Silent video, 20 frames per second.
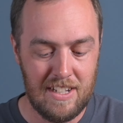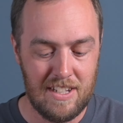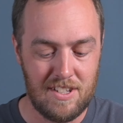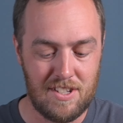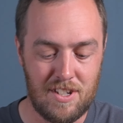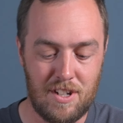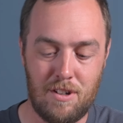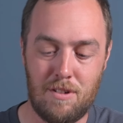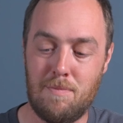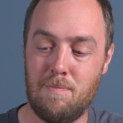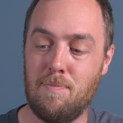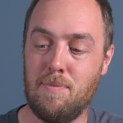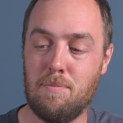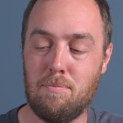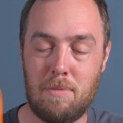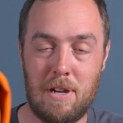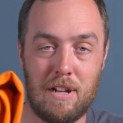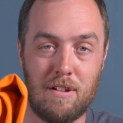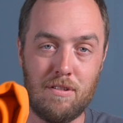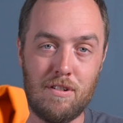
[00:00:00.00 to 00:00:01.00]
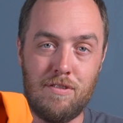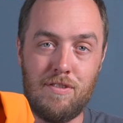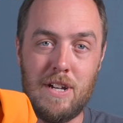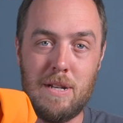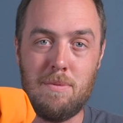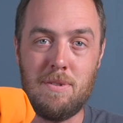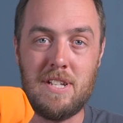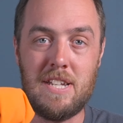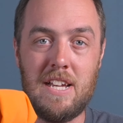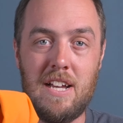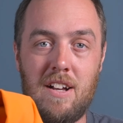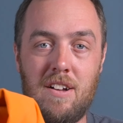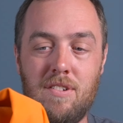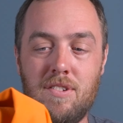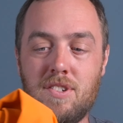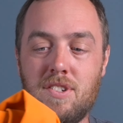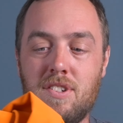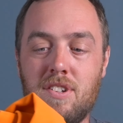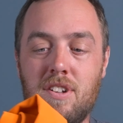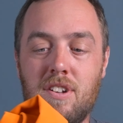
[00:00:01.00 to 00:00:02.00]
So microfiber
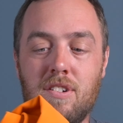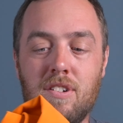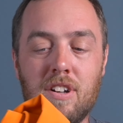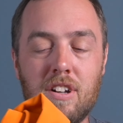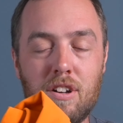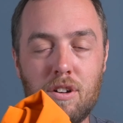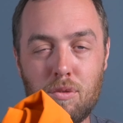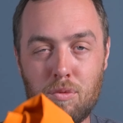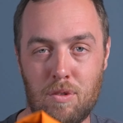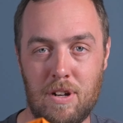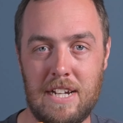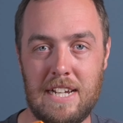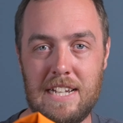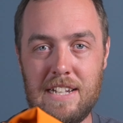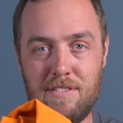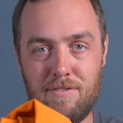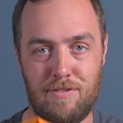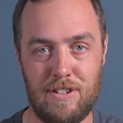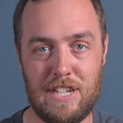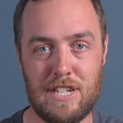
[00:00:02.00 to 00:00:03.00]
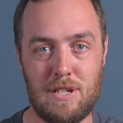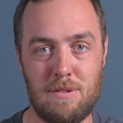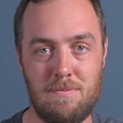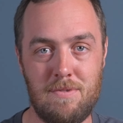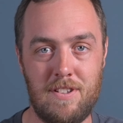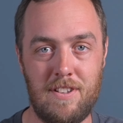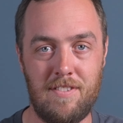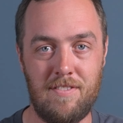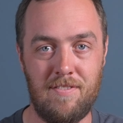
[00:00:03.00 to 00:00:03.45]
towels are a great investment.